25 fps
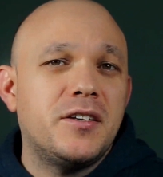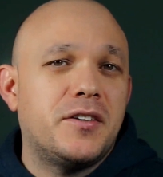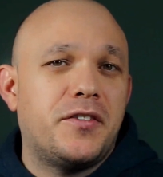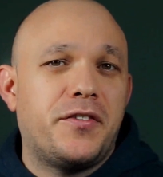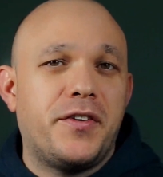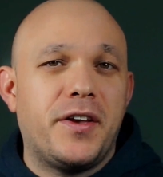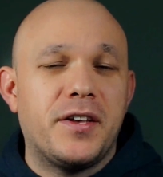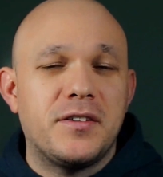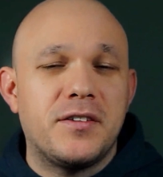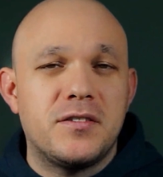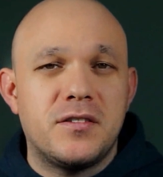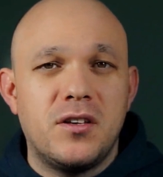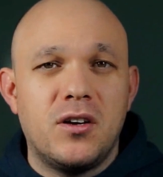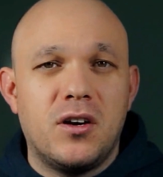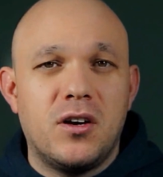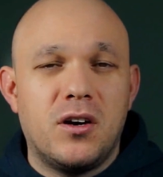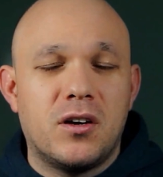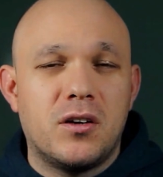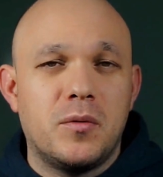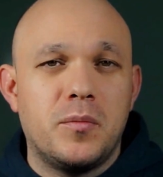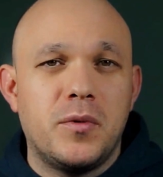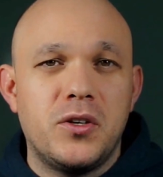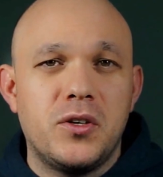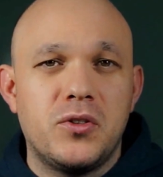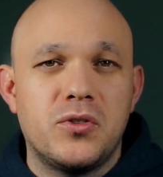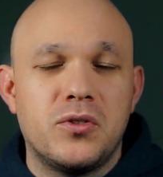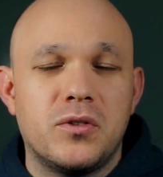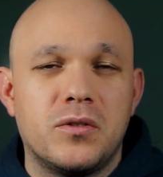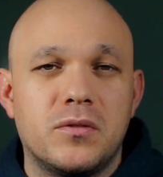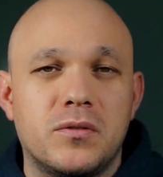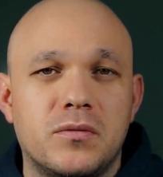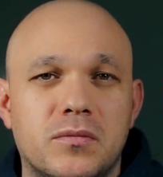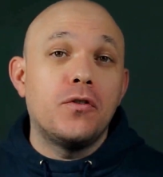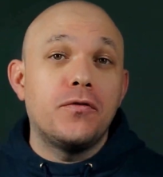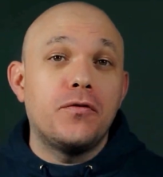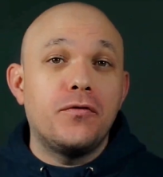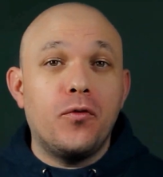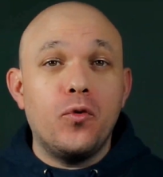fancy
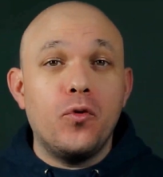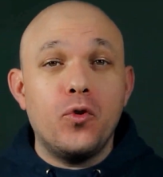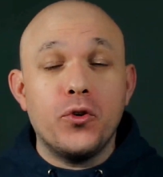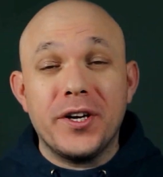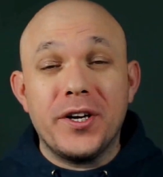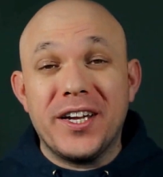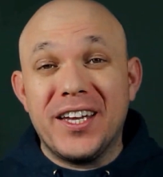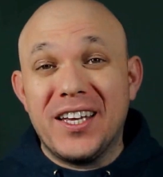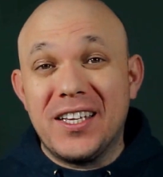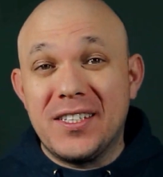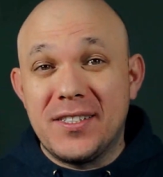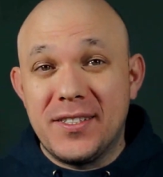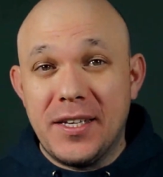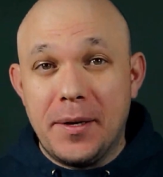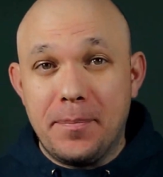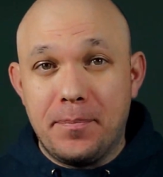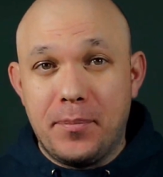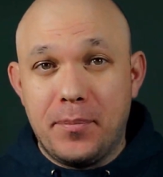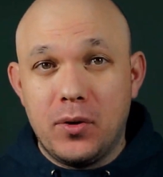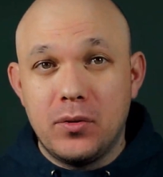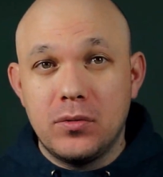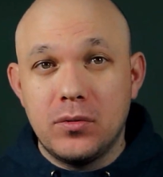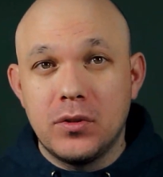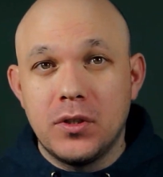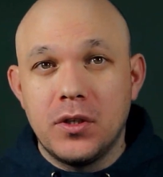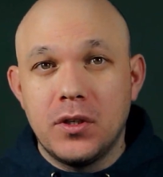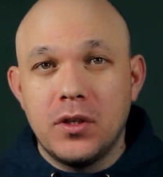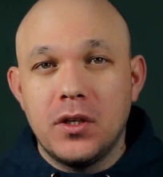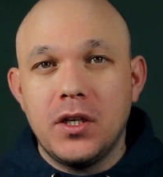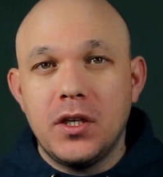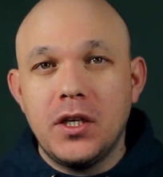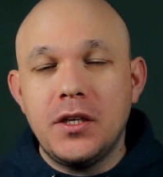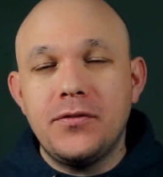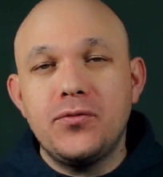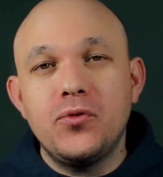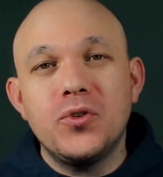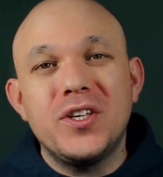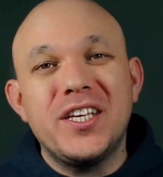automation. For example,
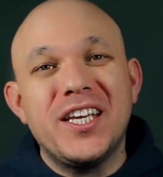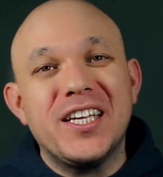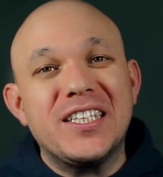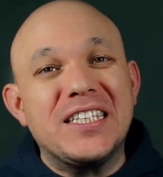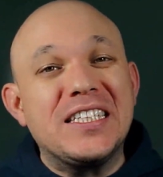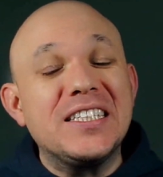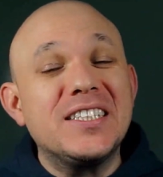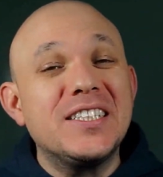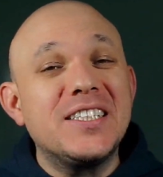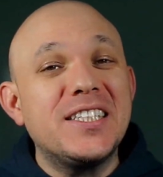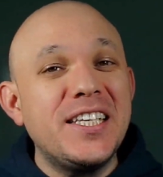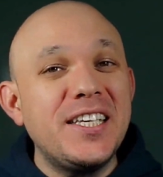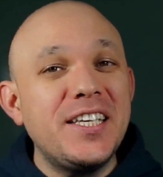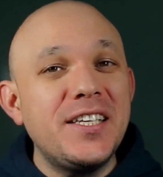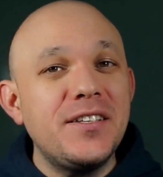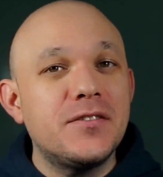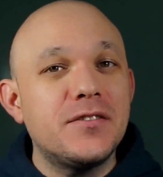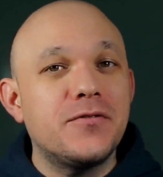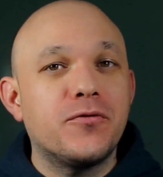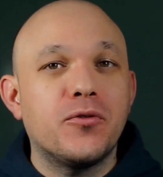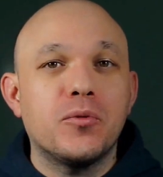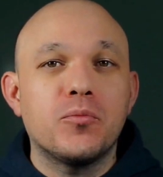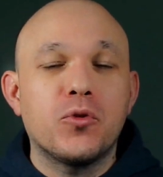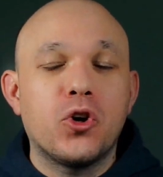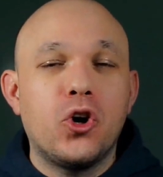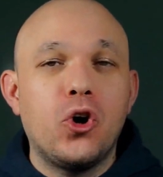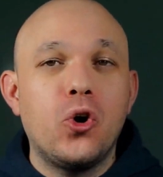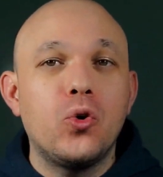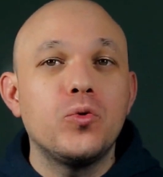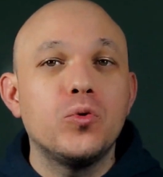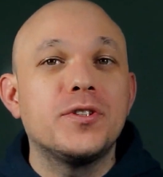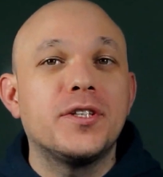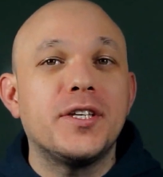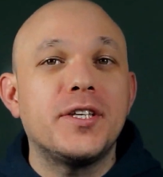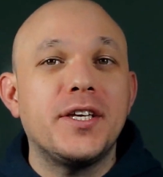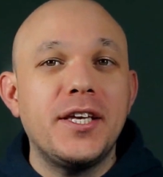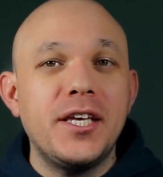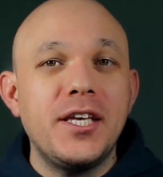if you get leads from
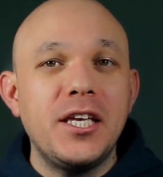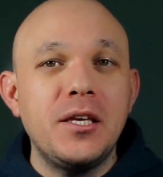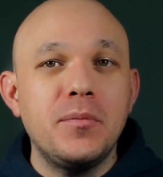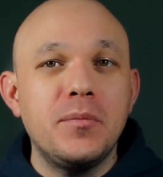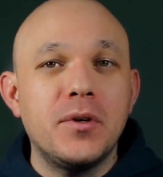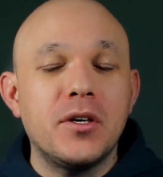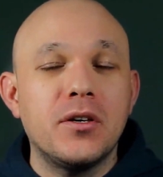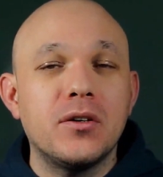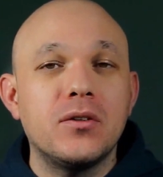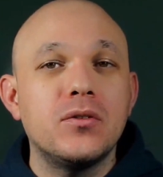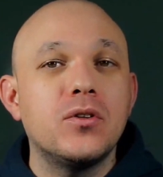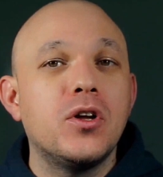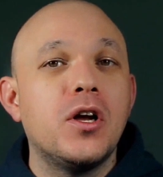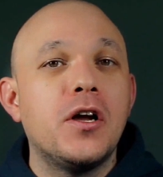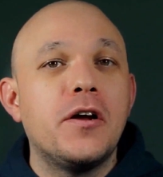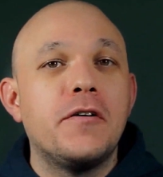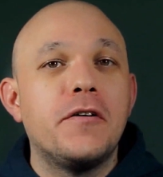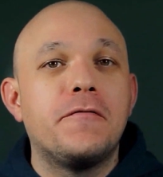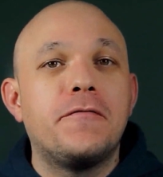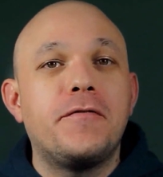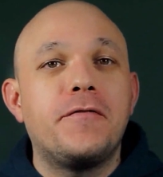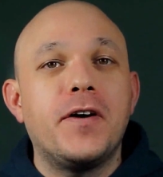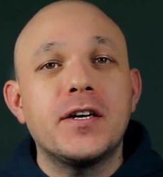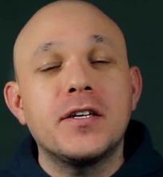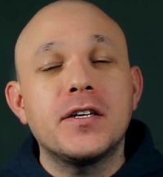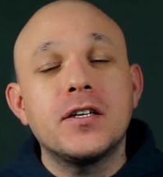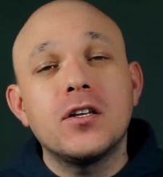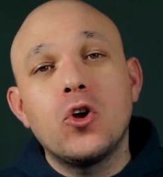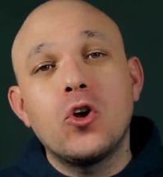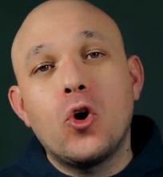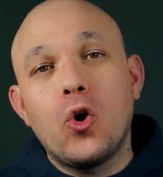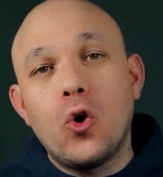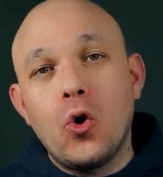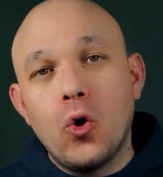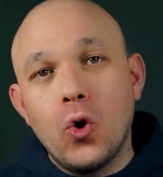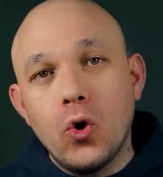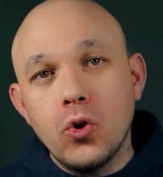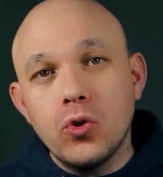cold email,
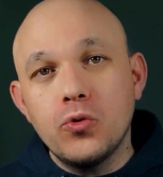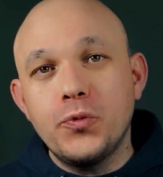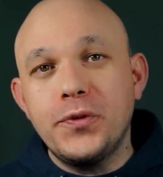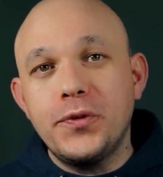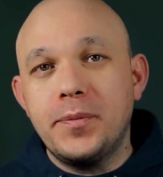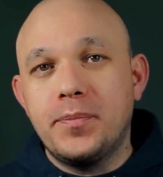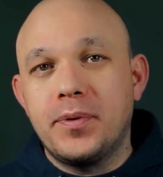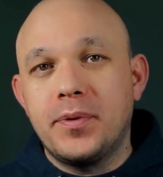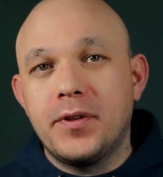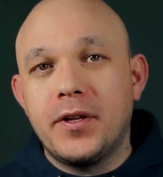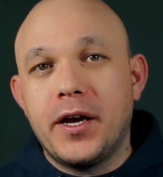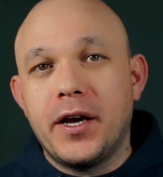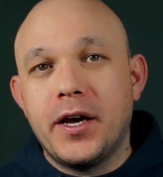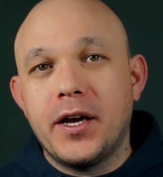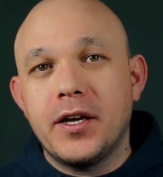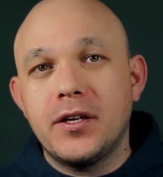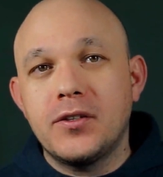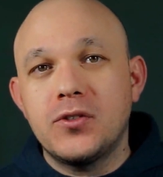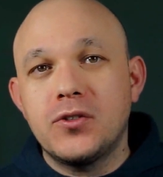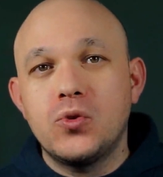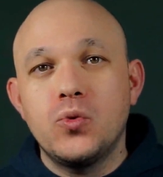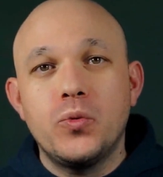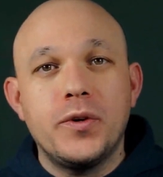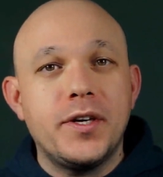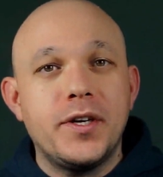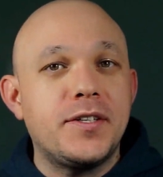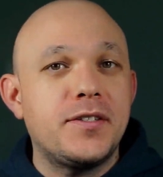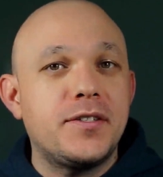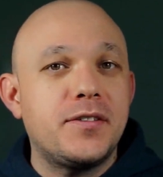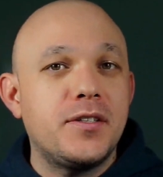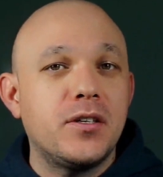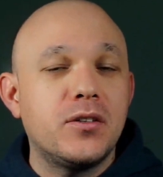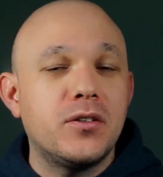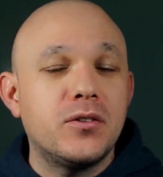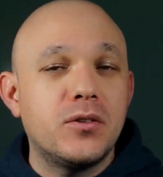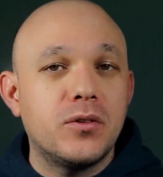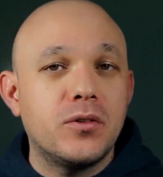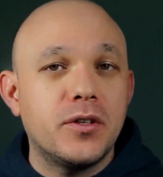funnel all replies to a
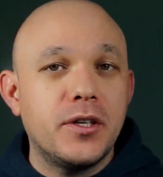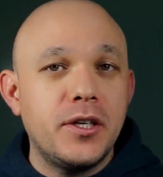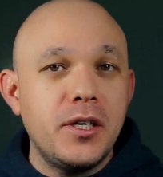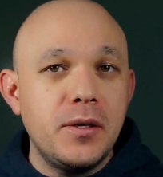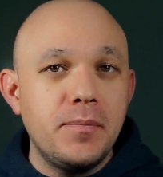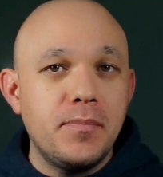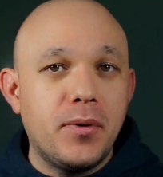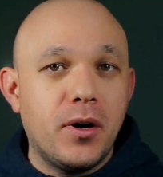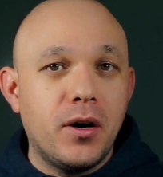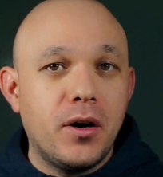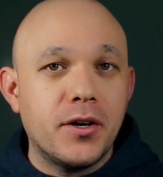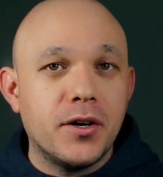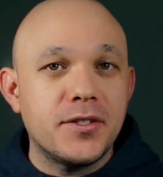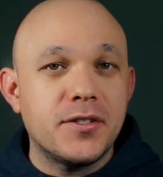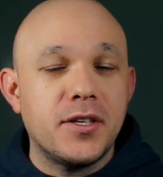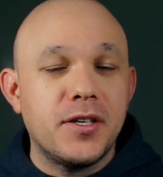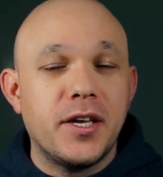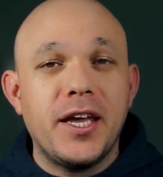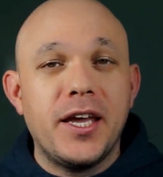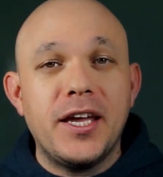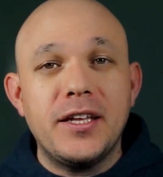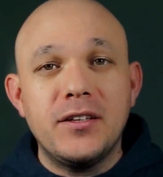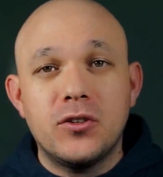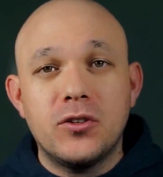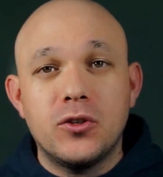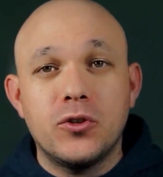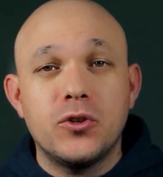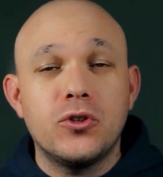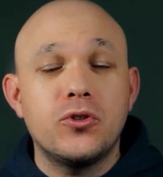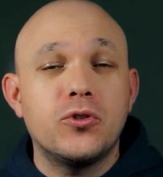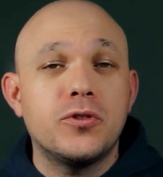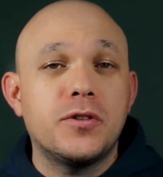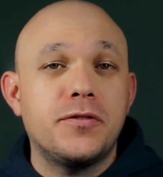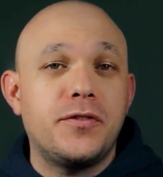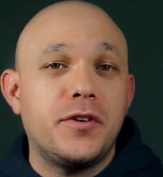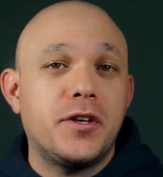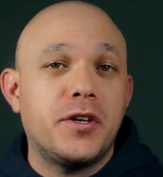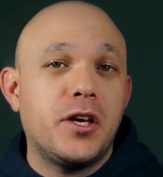single inbox and turn
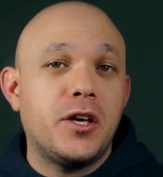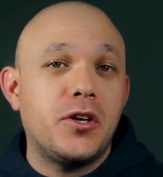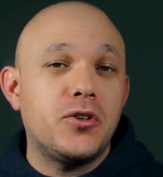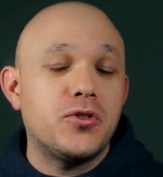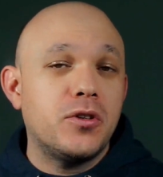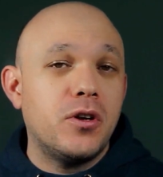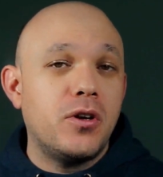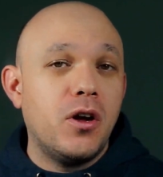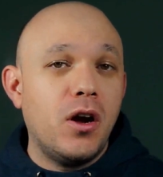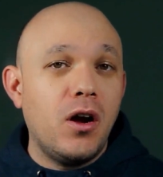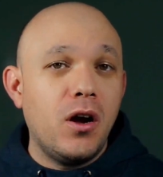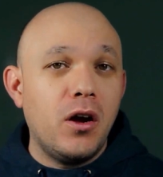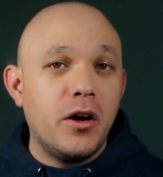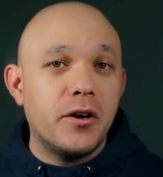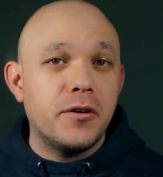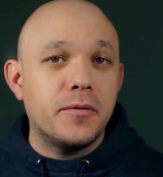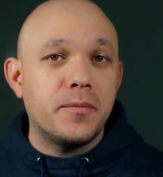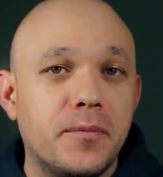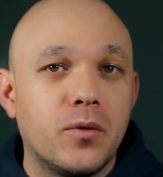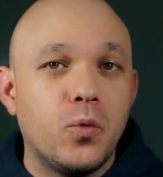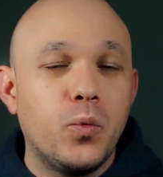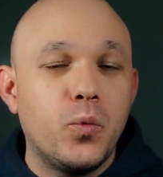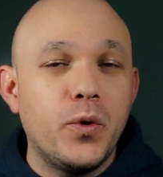notification on.